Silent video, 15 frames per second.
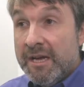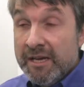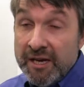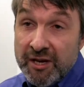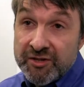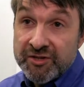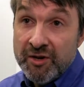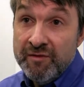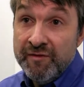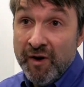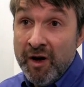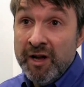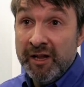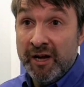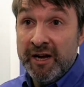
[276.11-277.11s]
Yeah, so
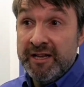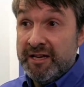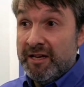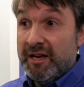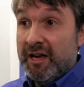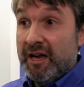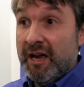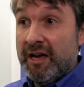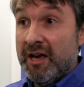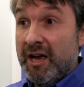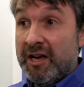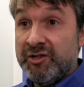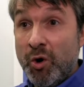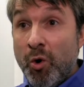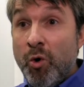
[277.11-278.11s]
ViaLite
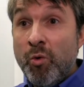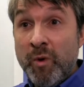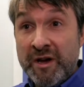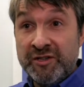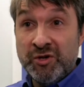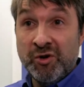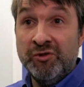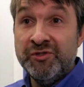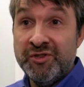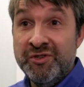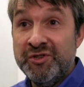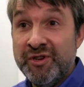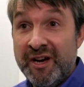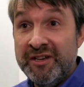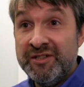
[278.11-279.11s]
has always
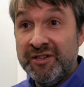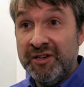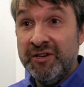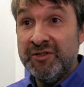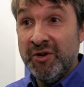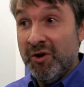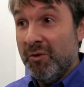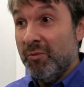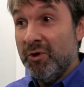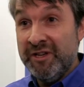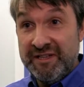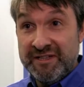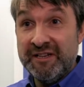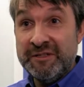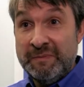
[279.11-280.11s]
concentrated on what
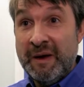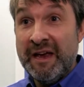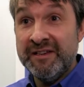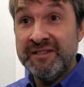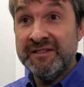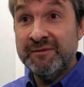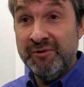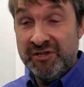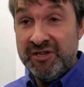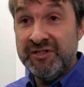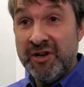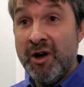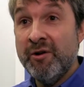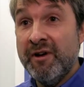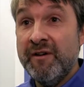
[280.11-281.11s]
it does best, which is
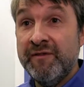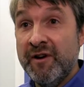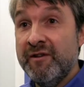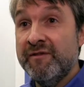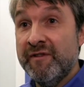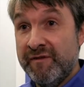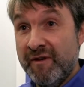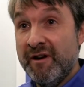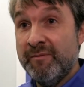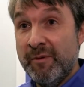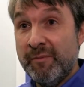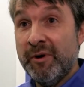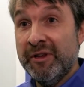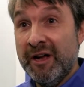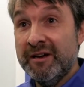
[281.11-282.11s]
RF over fiber
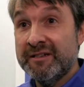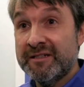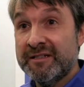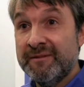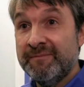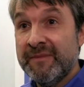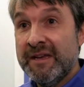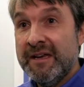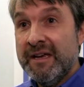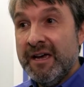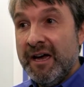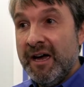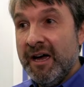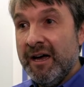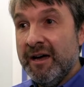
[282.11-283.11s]
products.
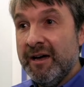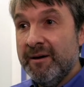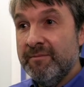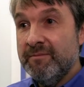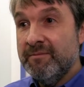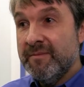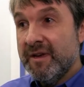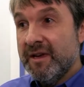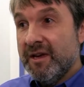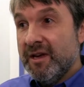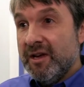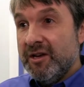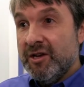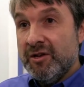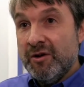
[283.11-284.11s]

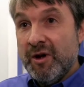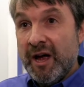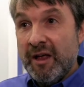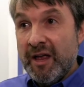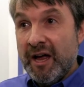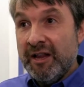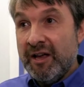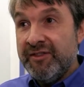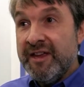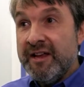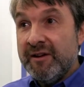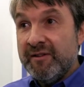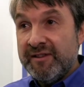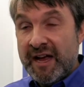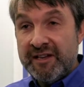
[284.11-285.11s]
And I
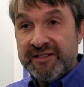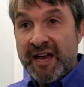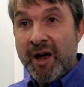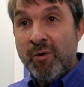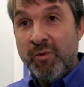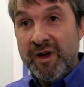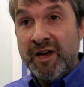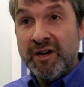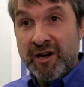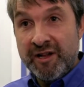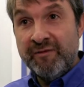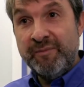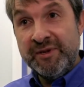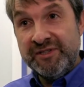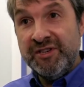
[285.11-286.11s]
think that's how we're kind
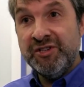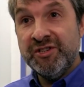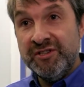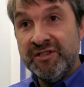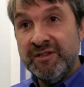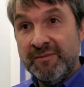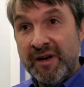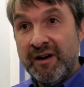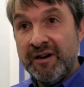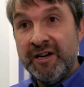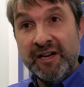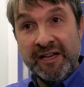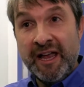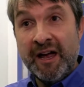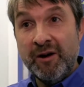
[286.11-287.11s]
of positioned in the
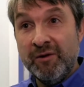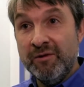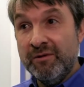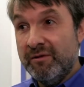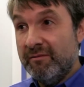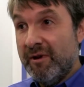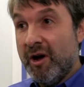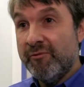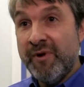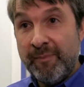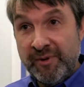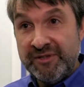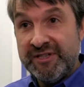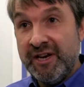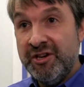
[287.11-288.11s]
market and how our
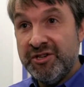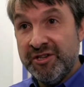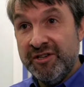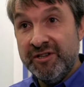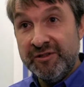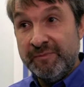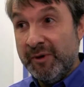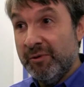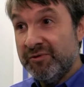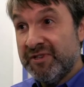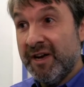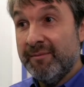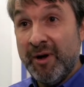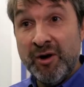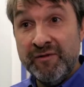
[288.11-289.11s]
reputation has built
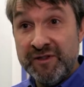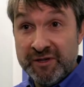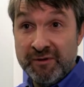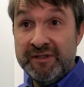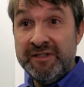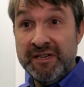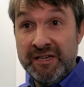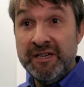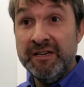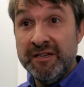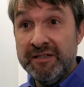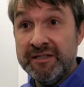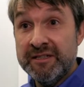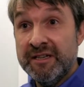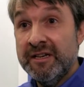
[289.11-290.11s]
up over 20
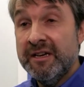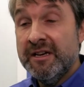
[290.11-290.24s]
years.